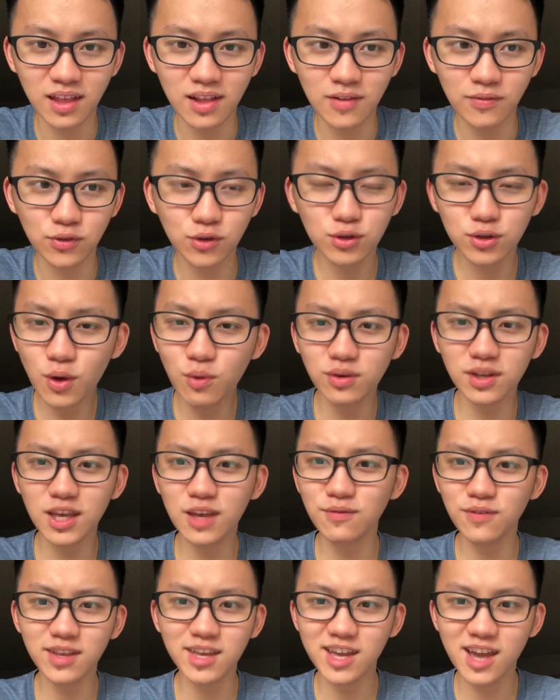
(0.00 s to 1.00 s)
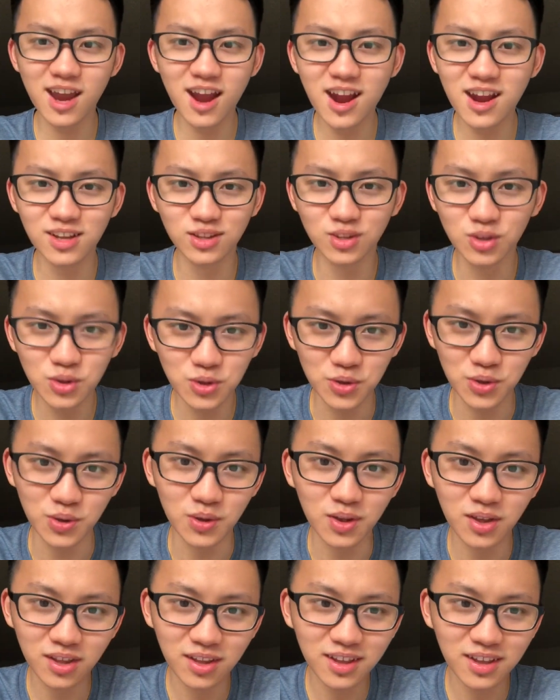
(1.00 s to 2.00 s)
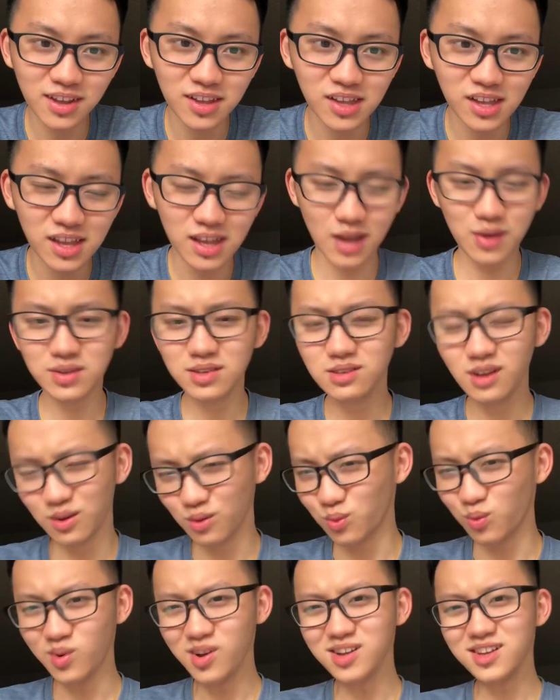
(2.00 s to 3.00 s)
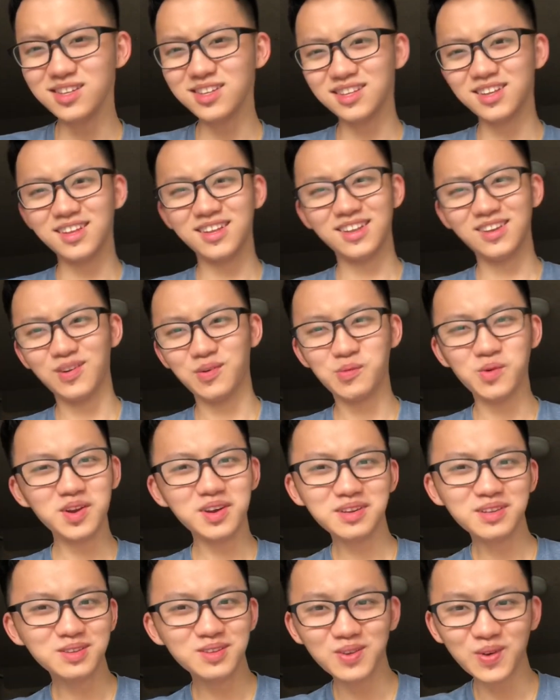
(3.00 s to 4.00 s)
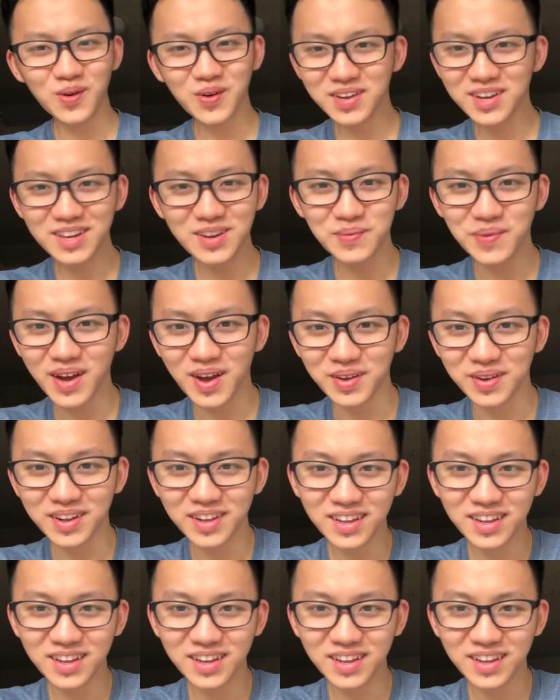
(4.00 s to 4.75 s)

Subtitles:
You don't even care, do you? I was like, what? What are you talking about?